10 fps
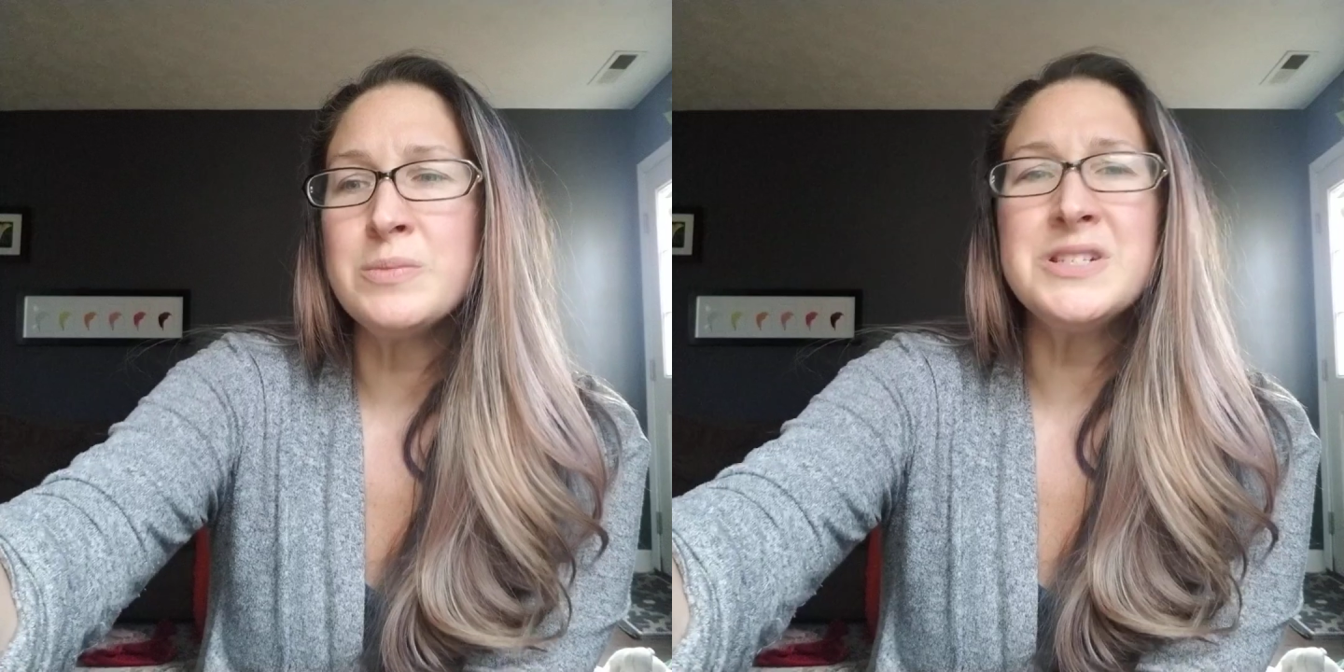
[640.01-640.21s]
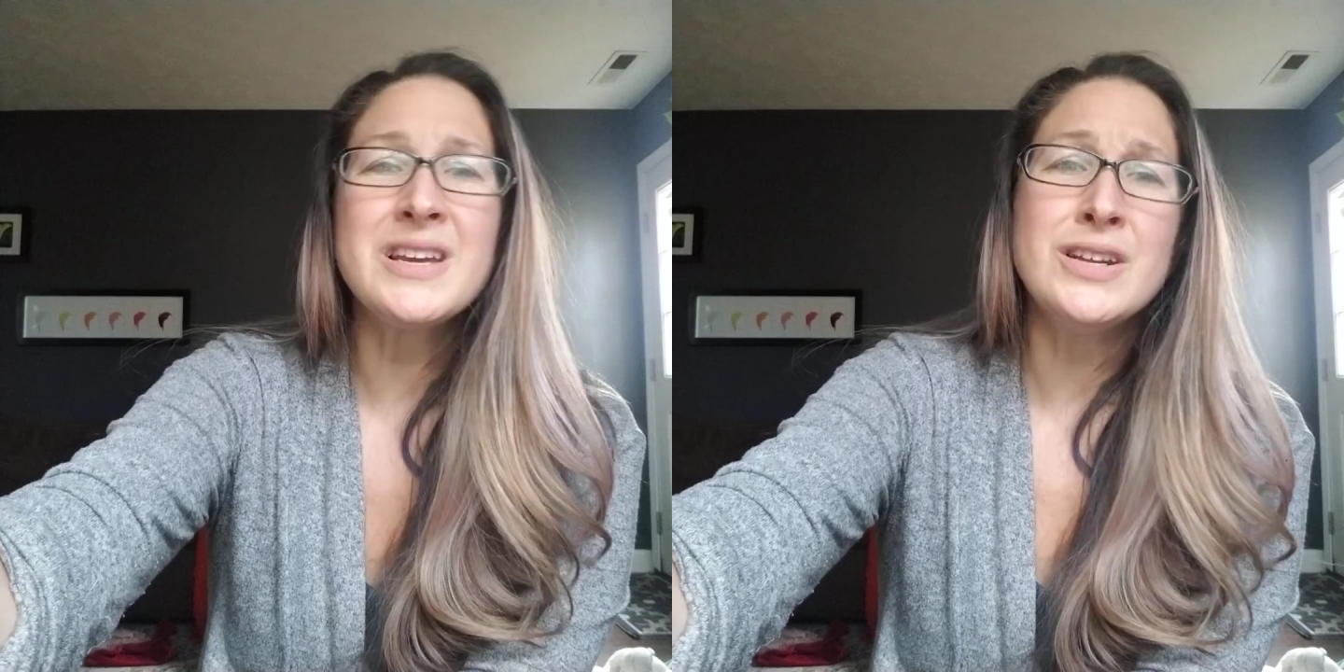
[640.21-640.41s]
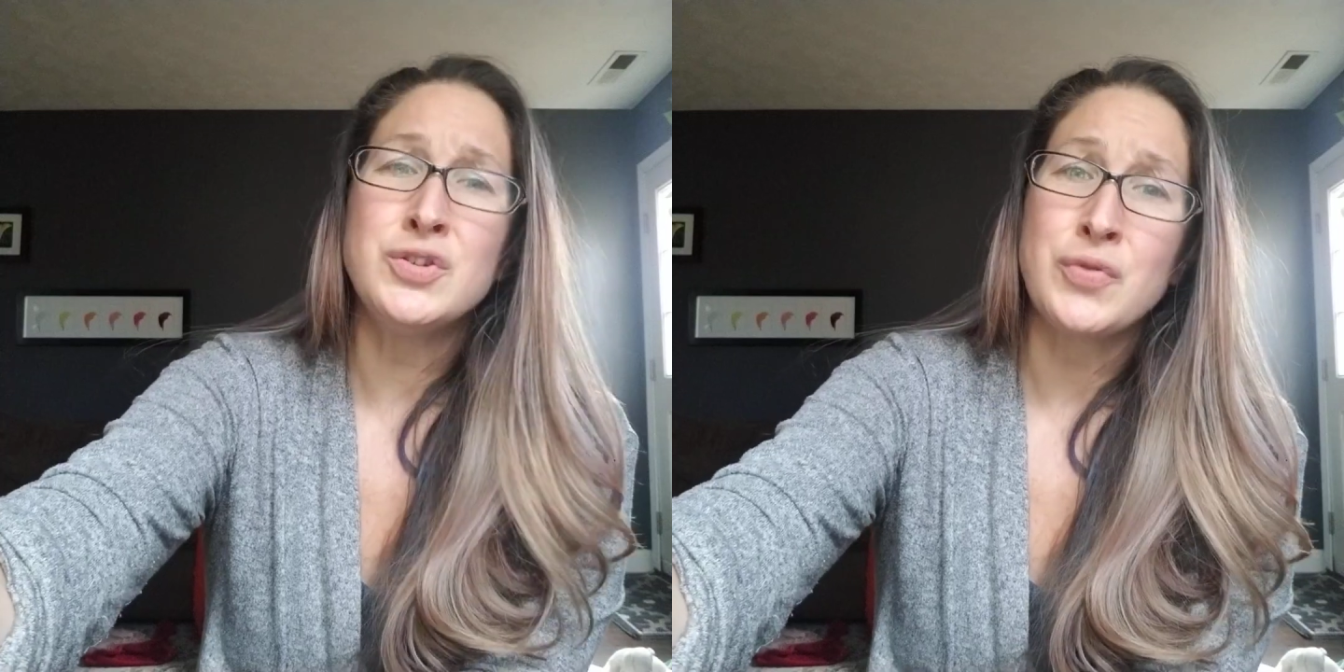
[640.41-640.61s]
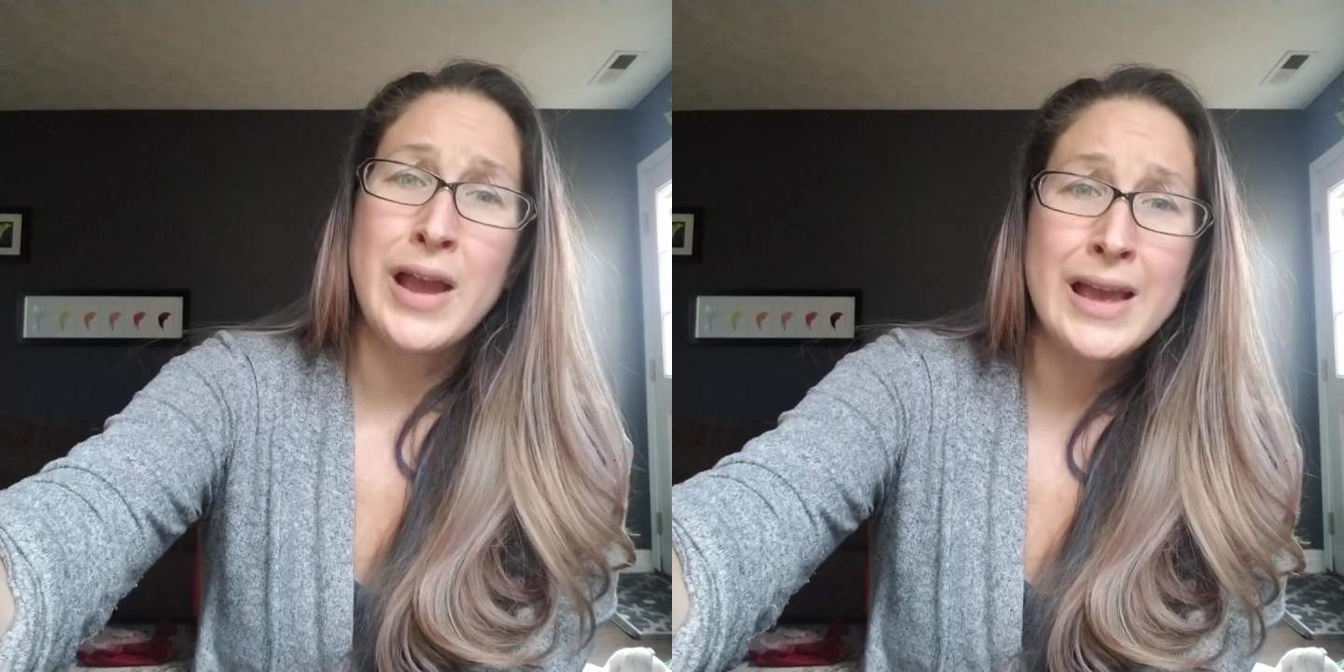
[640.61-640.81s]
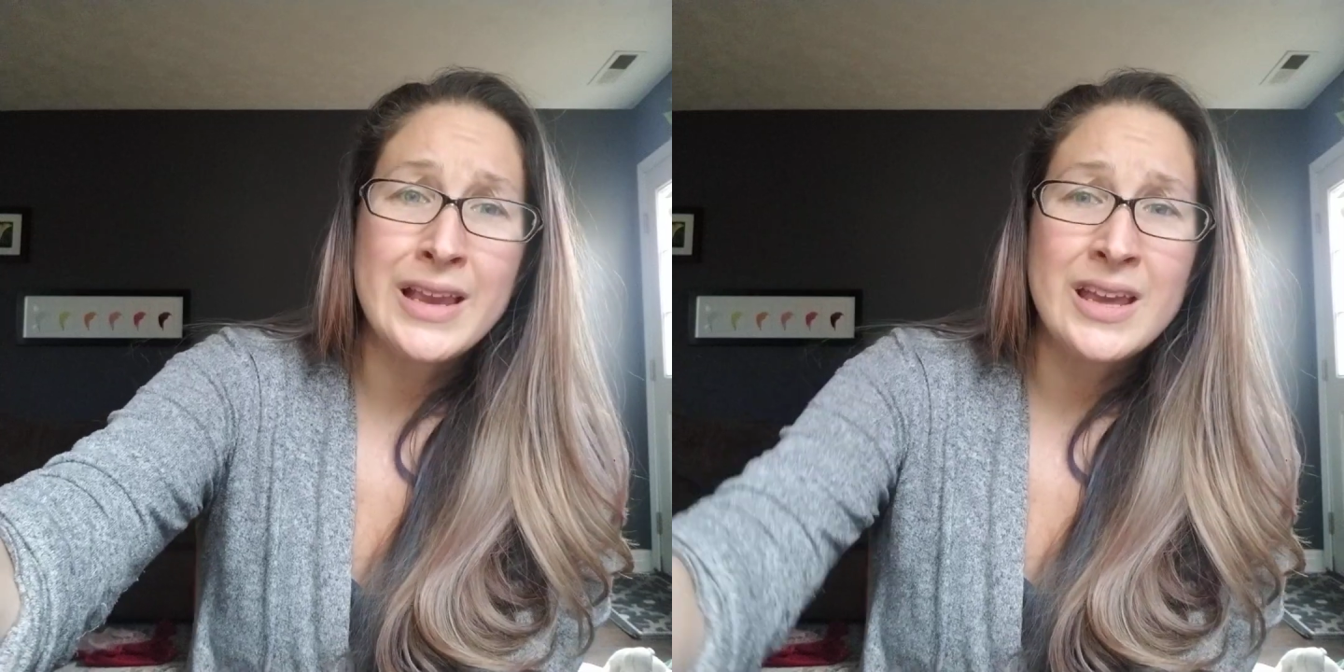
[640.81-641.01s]
just kind of
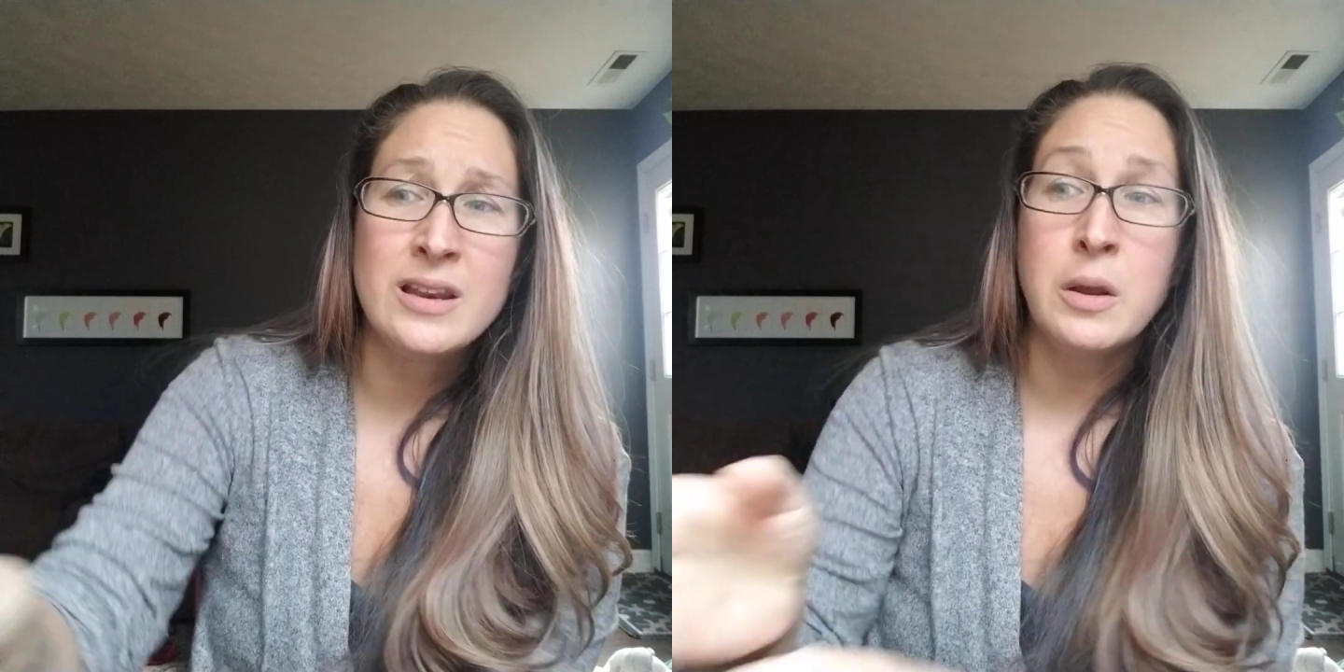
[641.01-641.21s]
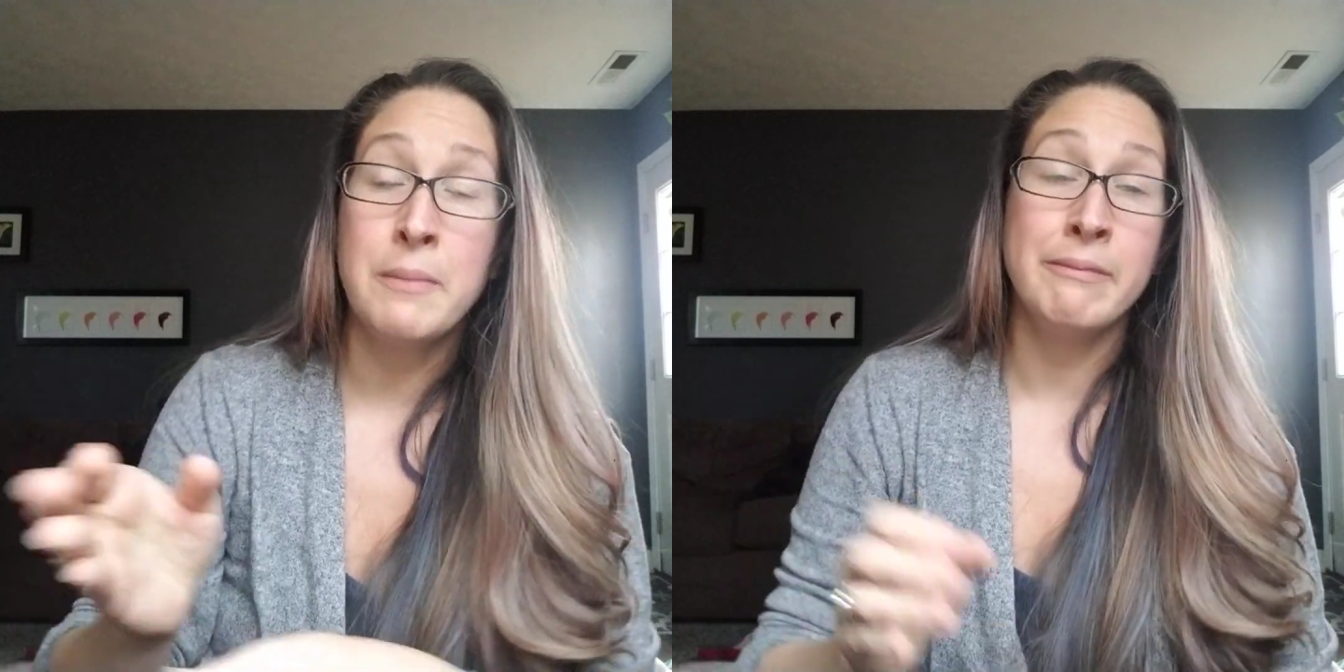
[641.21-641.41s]
dragging,